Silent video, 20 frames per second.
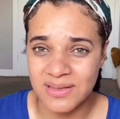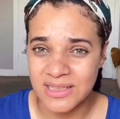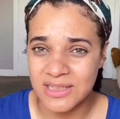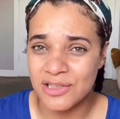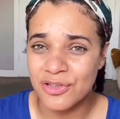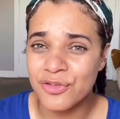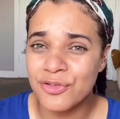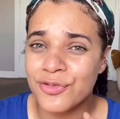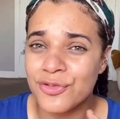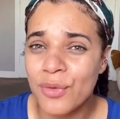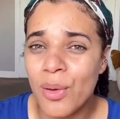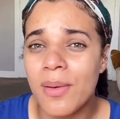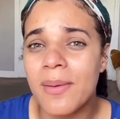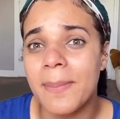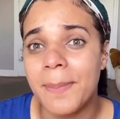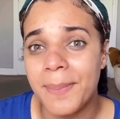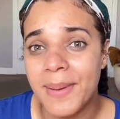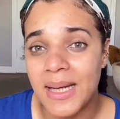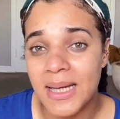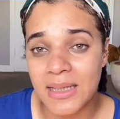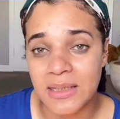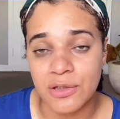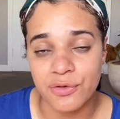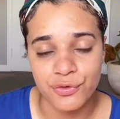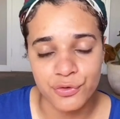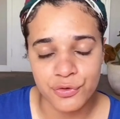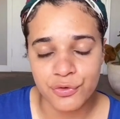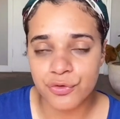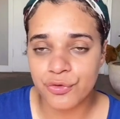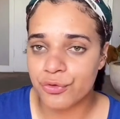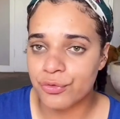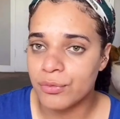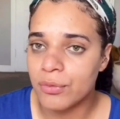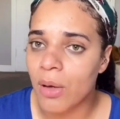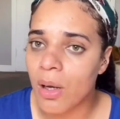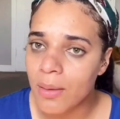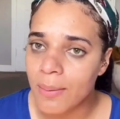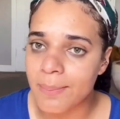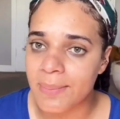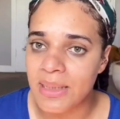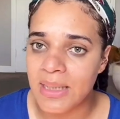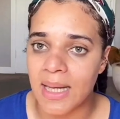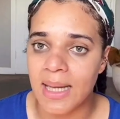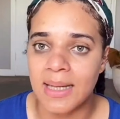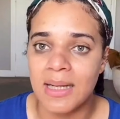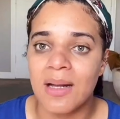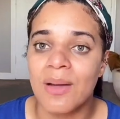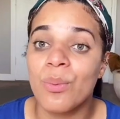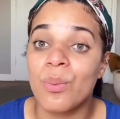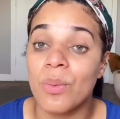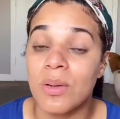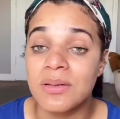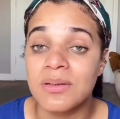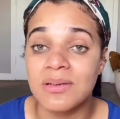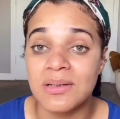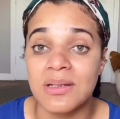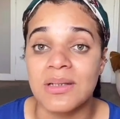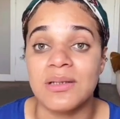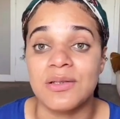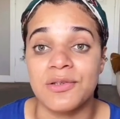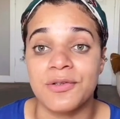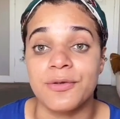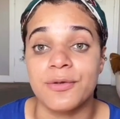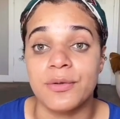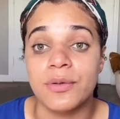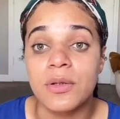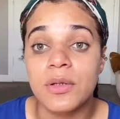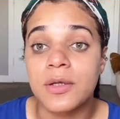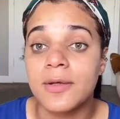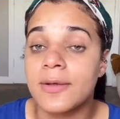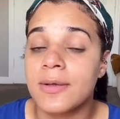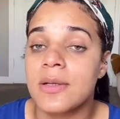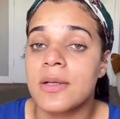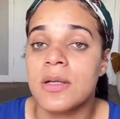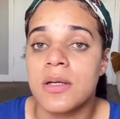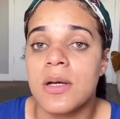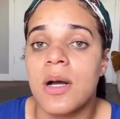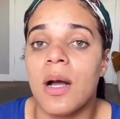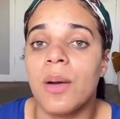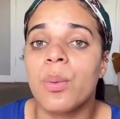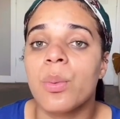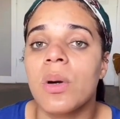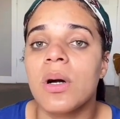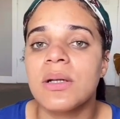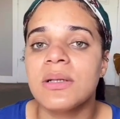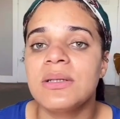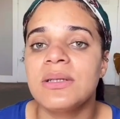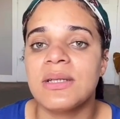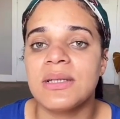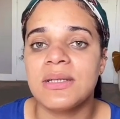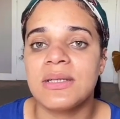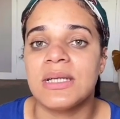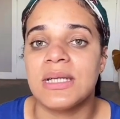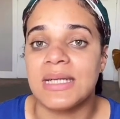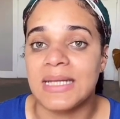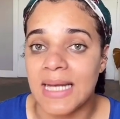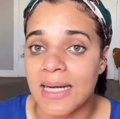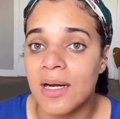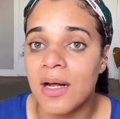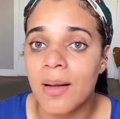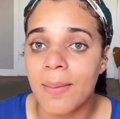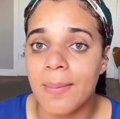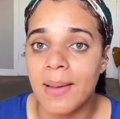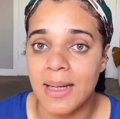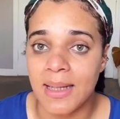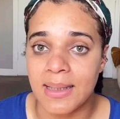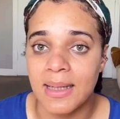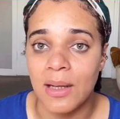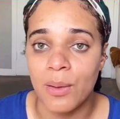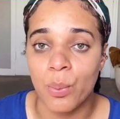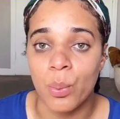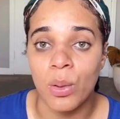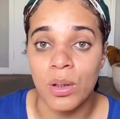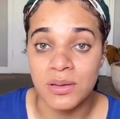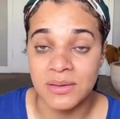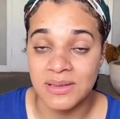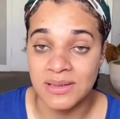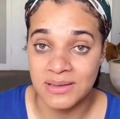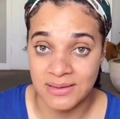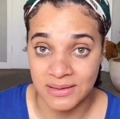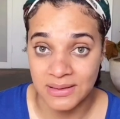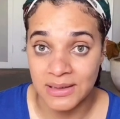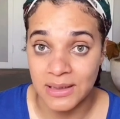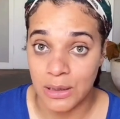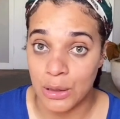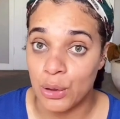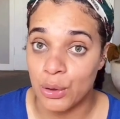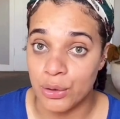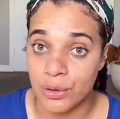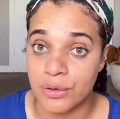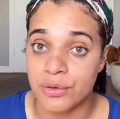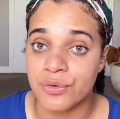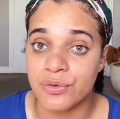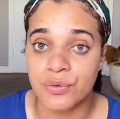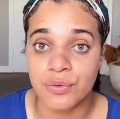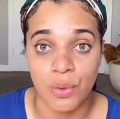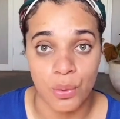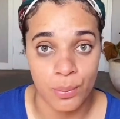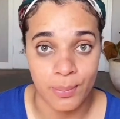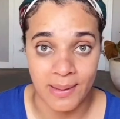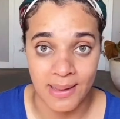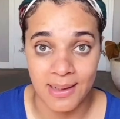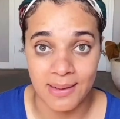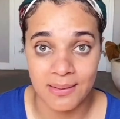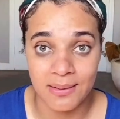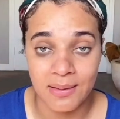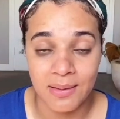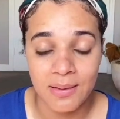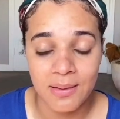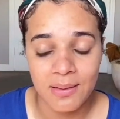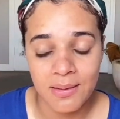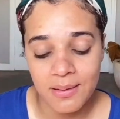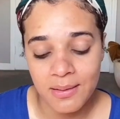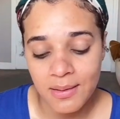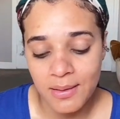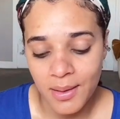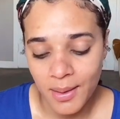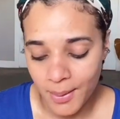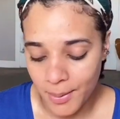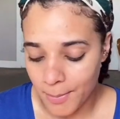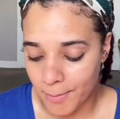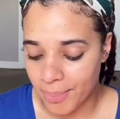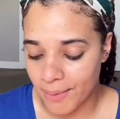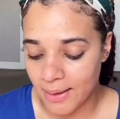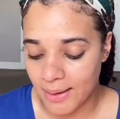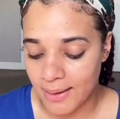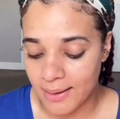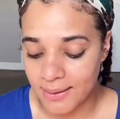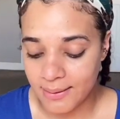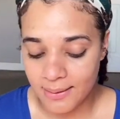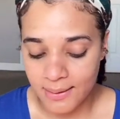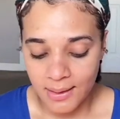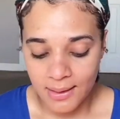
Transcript: this sharp pain it just struck me and i wanted to i wanted to get up and i wanted to kill her so bad but